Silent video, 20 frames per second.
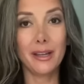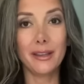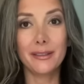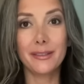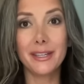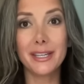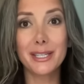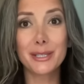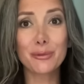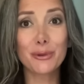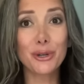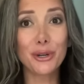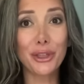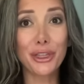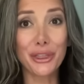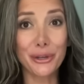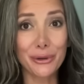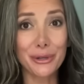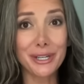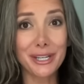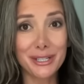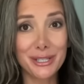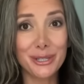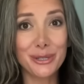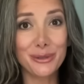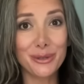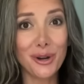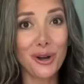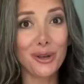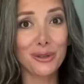These were
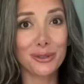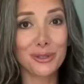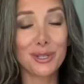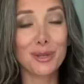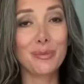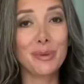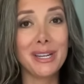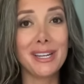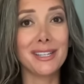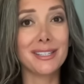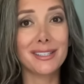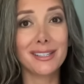$32 a piece.